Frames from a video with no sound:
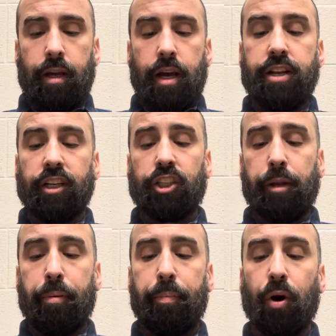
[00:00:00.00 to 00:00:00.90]
initially
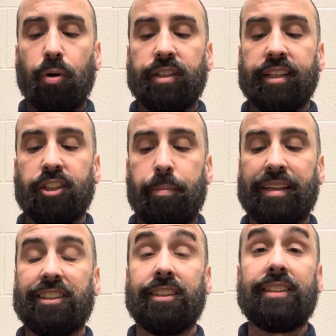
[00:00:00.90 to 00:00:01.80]
proposed ends up
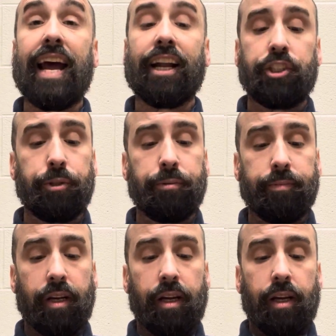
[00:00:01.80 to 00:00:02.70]
as a statute
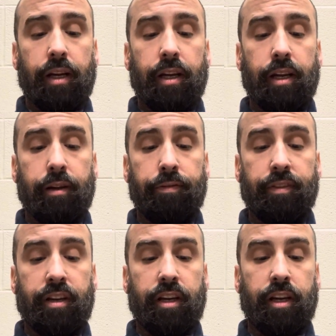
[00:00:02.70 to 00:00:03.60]
if
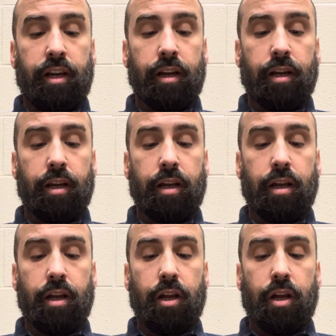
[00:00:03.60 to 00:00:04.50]
the
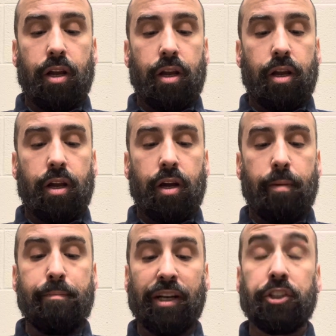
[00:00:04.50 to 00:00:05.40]

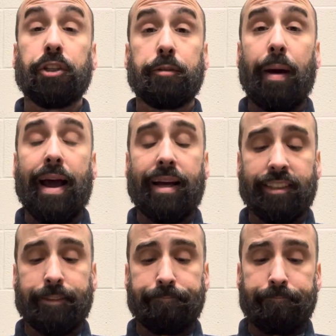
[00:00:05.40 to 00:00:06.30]
measure is
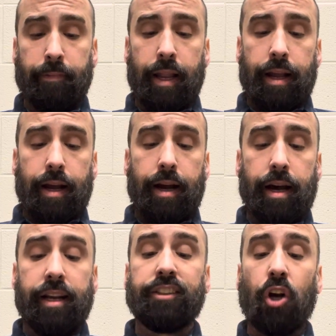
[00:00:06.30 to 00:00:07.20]
passed.
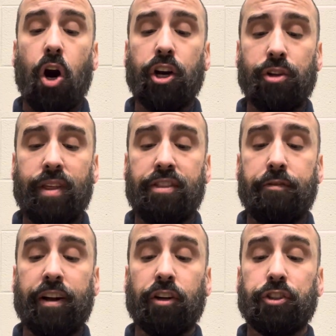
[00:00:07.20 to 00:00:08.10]
It's argued that the
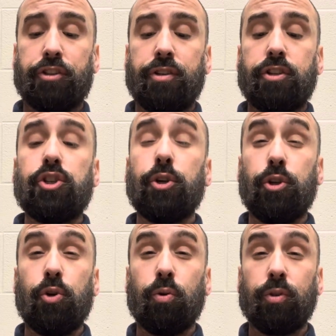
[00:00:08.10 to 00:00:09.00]
failure to
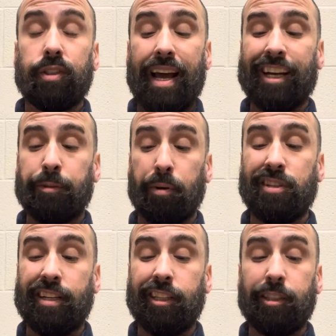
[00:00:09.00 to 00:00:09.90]
use
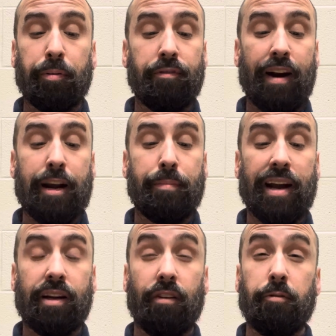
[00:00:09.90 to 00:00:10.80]
expertise provided by
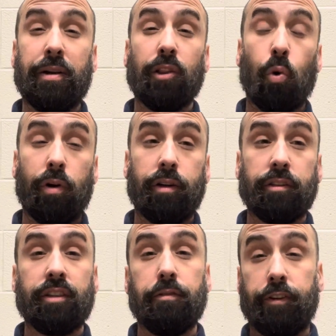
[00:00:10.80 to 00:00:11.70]
government
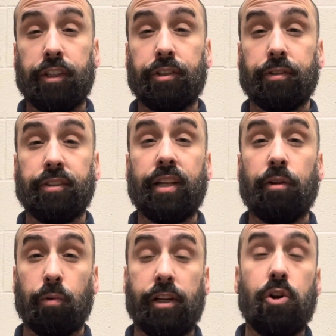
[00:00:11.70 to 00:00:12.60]
lawyers and officials that
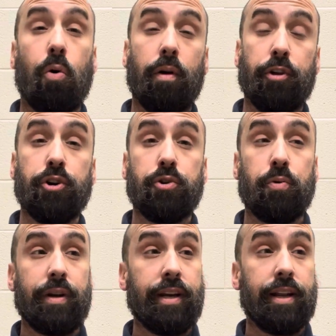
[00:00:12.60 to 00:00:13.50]
really know what they're
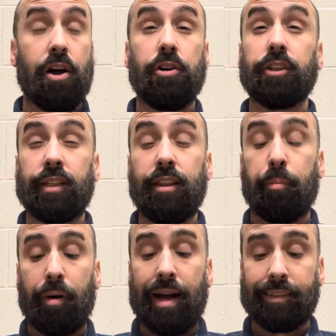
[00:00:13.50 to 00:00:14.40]
doing and understand the
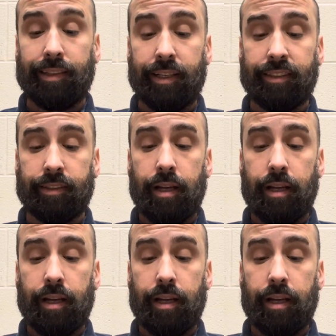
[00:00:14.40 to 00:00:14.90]
process,